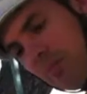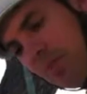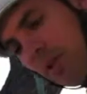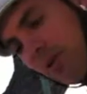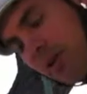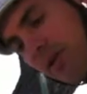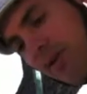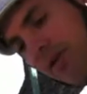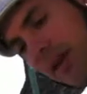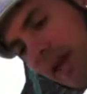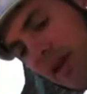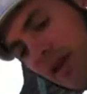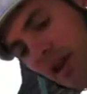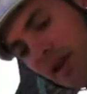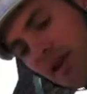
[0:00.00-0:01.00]
But when you're
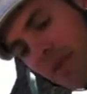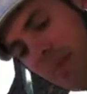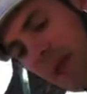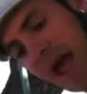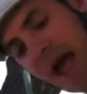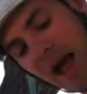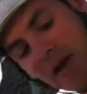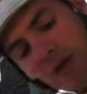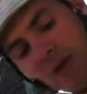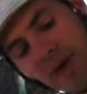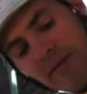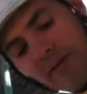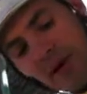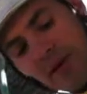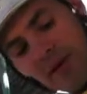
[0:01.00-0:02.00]
laying on your back or
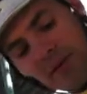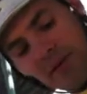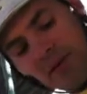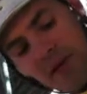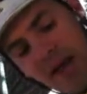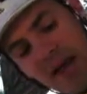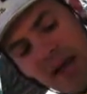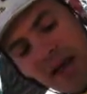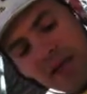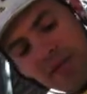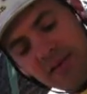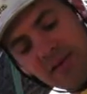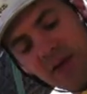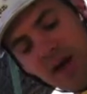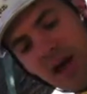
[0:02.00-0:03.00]
even on your
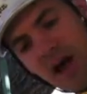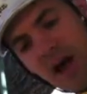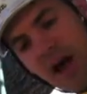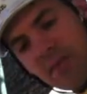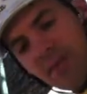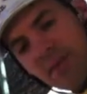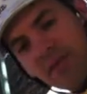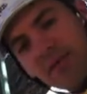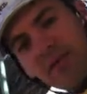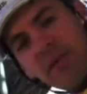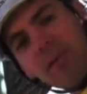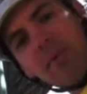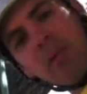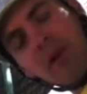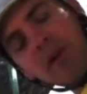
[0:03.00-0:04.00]
sides,
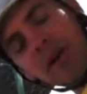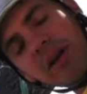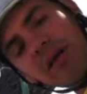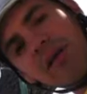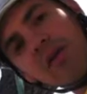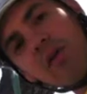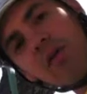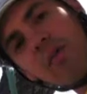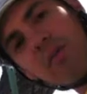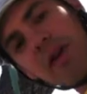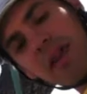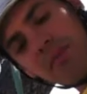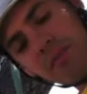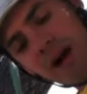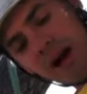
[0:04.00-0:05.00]
the bulk is so
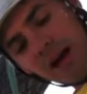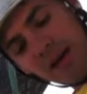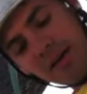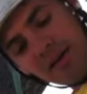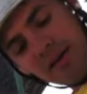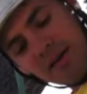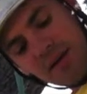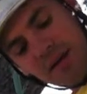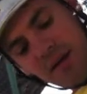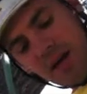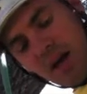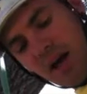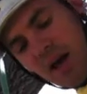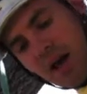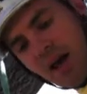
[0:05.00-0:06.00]
minimized
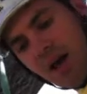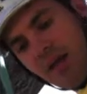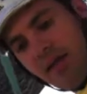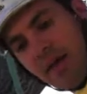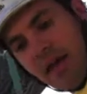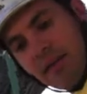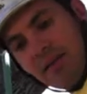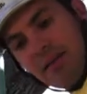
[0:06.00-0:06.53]
that